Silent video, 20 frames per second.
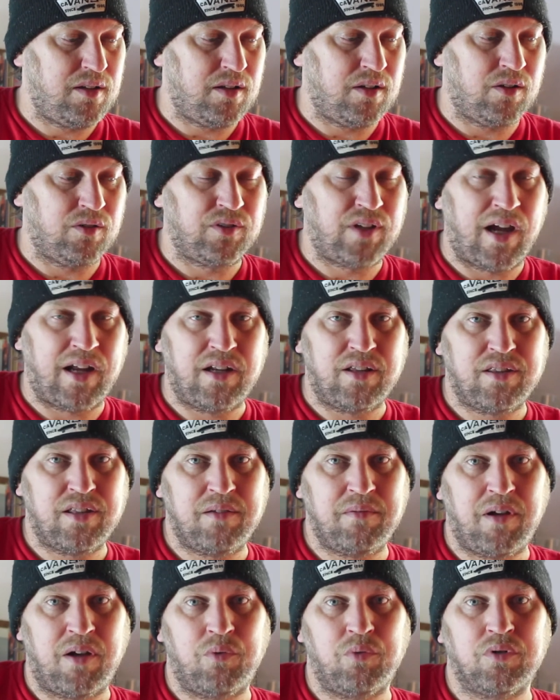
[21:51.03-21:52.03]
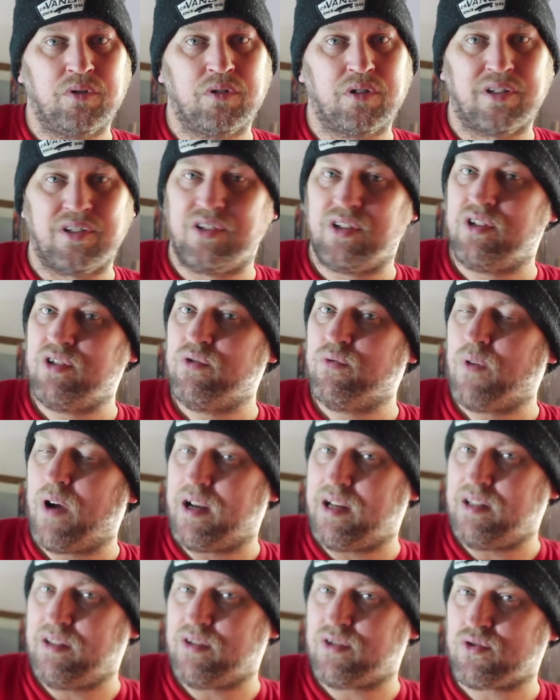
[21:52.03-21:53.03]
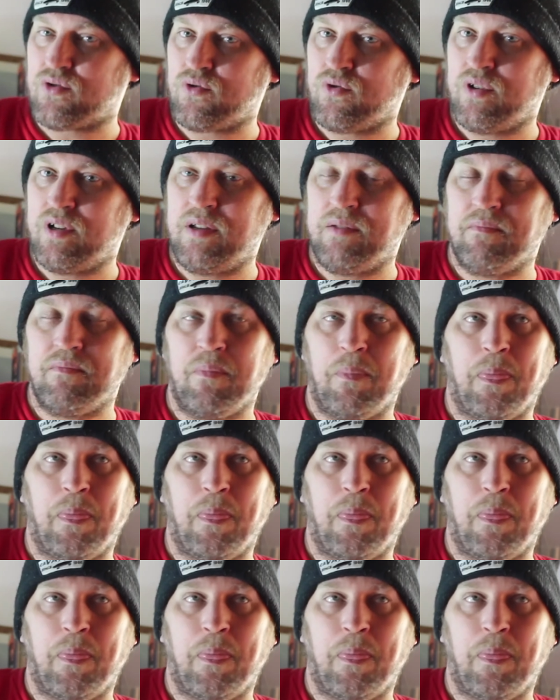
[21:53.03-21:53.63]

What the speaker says: all 9 of them, I will continue writing the story